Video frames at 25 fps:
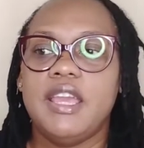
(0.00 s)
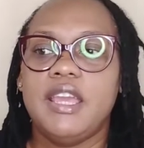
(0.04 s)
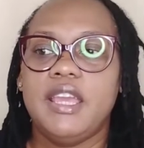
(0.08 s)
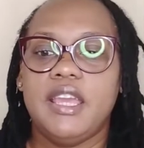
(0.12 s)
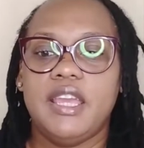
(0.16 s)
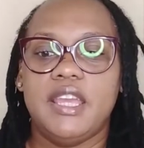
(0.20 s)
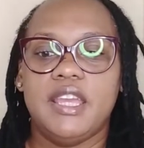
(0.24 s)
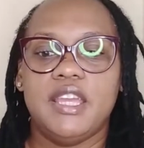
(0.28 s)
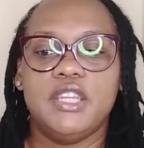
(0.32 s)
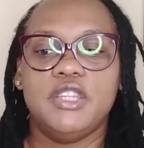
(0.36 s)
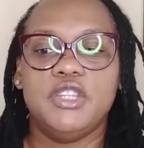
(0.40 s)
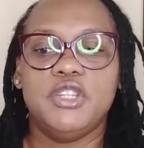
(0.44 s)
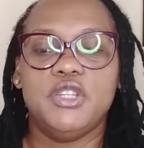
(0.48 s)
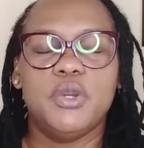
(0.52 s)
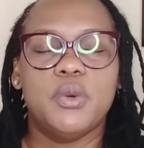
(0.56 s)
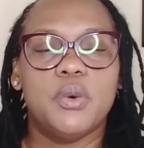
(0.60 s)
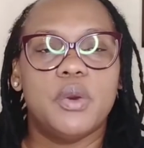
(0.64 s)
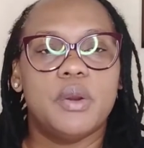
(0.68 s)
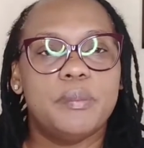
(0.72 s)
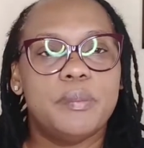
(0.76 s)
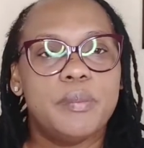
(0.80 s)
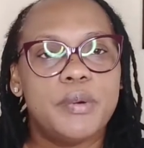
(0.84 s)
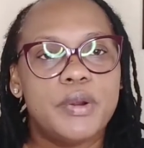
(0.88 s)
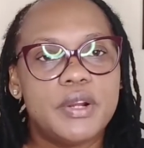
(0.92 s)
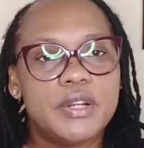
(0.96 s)
in your
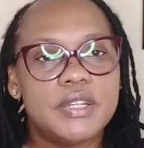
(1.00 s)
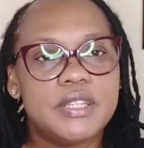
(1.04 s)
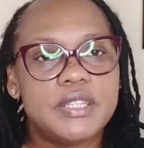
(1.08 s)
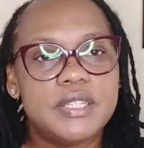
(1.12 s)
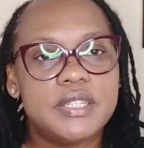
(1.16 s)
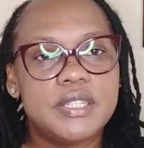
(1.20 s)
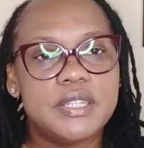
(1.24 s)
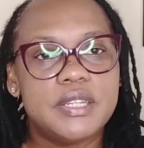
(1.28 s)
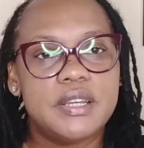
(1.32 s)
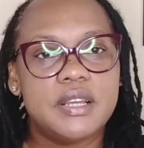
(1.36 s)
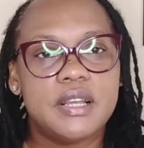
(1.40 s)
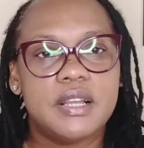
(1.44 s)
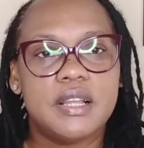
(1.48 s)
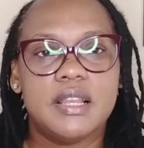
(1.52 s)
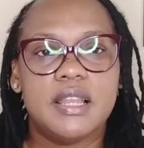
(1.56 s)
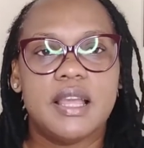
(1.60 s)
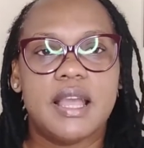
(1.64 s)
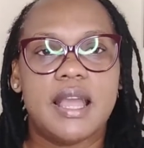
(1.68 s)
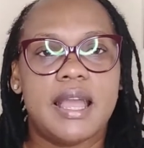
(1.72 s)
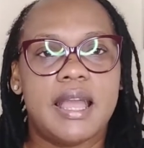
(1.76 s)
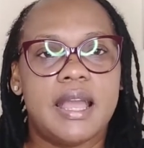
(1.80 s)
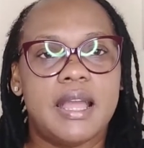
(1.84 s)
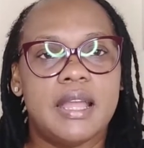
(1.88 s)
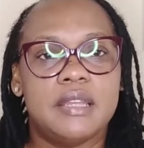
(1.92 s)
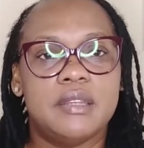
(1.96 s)
personal
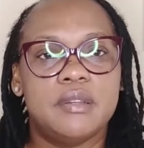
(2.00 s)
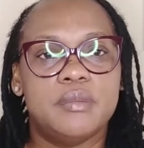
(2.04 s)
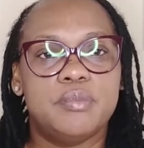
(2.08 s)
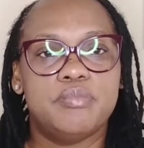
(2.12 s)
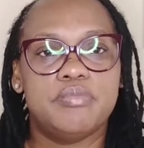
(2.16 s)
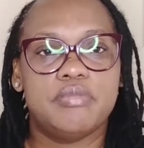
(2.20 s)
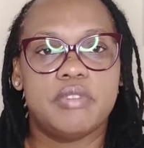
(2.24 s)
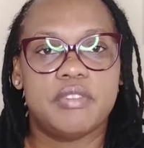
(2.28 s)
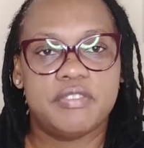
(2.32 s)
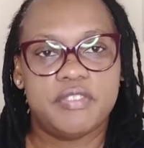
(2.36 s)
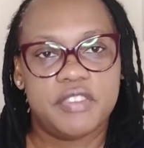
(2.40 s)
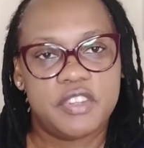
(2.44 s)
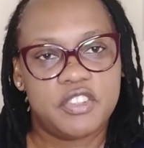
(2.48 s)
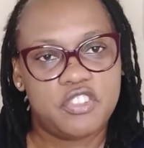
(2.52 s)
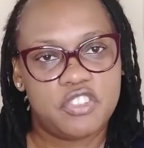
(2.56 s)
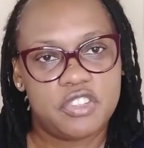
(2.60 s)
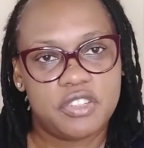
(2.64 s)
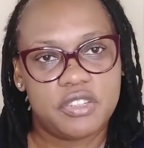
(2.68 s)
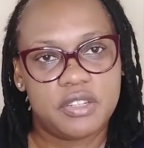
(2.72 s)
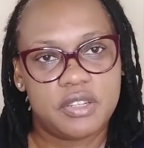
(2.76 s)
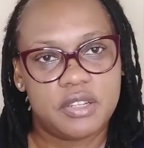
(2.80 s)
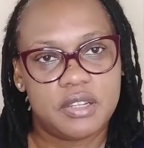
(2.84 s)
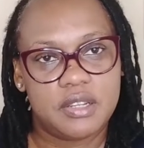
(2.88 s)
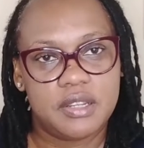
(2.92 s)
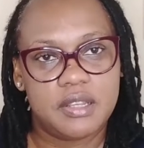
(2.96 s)
and
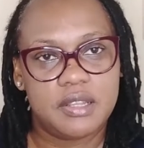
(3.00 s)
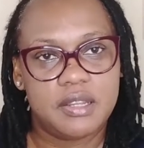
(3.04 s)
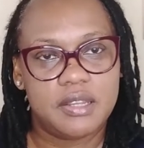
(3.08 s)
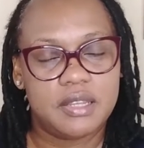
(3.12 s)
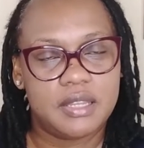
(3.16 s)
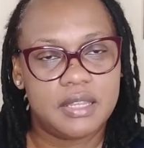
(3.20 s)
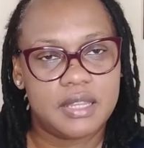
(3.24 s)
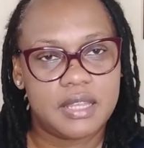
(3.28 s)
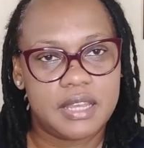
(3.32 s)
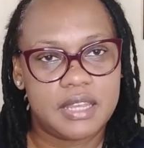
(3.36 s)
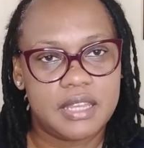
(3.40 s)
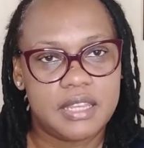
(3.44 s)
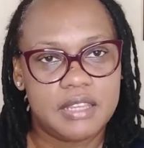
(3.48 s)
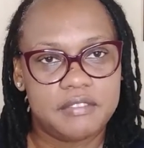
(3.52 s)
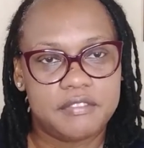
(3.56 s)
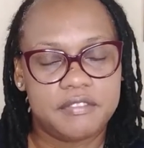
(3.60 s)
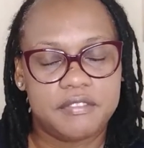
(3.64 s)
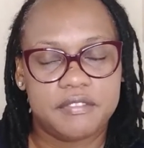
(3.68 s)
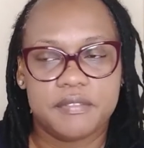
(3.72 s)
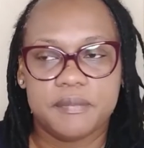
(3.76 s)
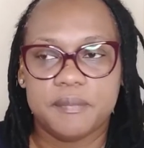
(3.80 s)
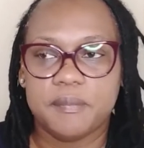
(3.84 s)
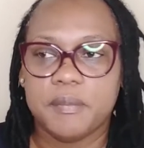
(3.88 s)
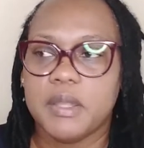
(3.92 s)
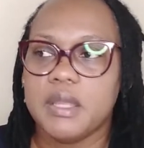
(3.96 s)
professional life.
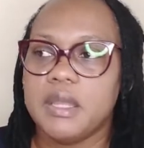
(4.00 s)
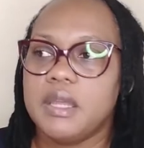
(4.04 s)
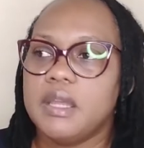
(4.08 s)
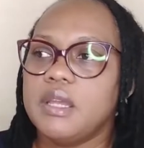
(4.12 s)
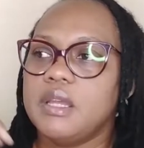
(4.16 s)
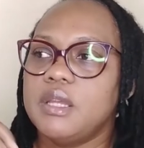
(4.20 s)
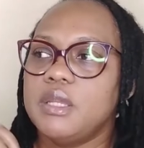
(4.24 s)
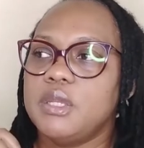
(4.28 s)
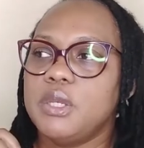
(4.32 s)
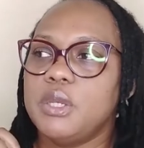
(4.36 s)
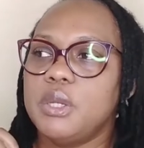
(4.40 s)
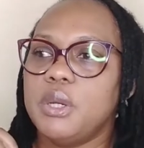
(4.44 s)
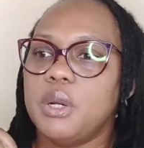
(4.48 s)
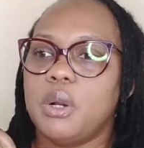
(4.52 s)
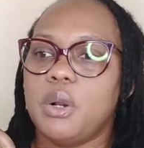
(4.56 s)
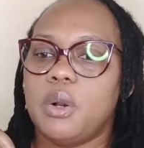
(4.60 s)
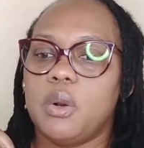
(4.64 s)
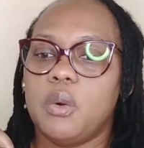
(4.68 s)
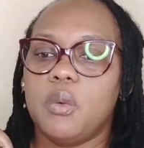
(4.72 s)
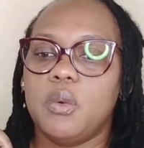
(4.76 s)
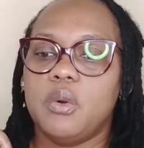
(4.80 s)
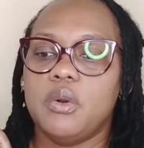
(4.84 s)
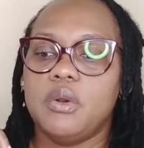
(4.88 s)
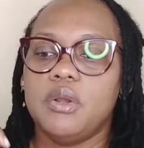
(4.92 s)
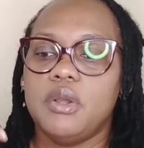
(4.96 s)

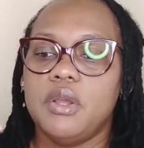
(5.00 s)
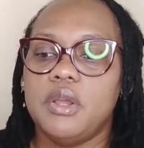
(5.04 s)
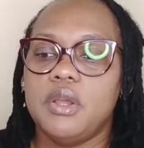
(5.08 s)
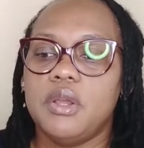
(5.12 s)
Now,